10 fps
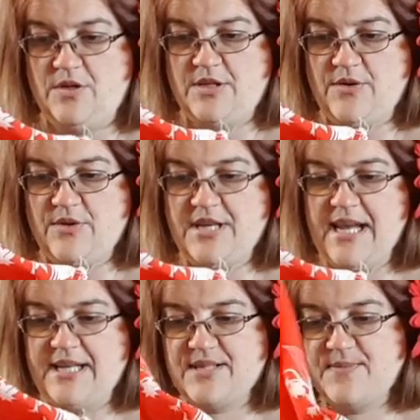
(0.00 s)
So the
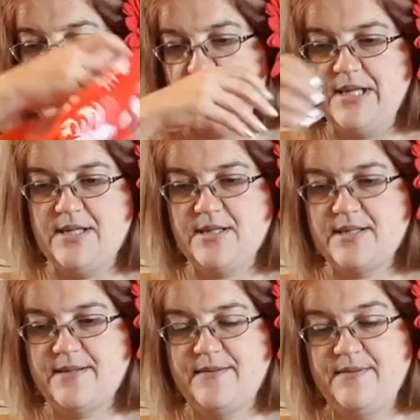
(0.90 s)
next
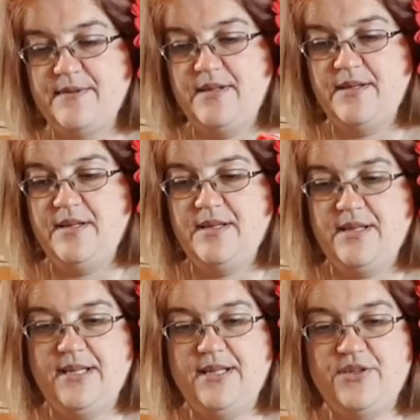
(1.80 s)
point
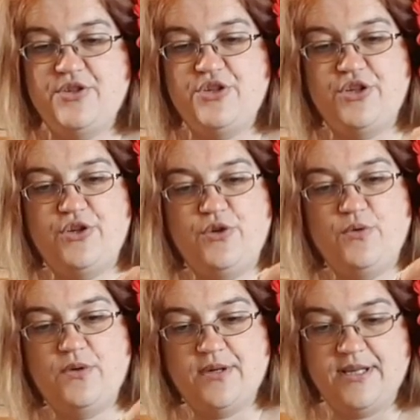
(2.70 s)
is
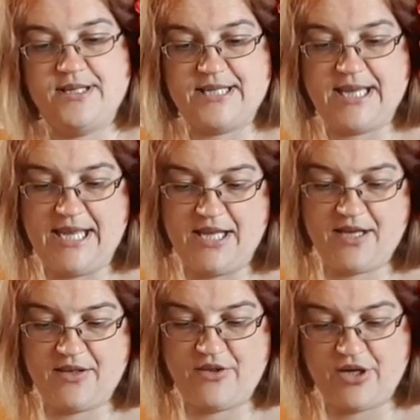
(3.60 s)
to
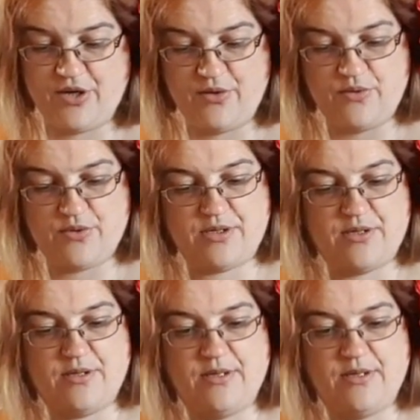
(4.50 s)
take those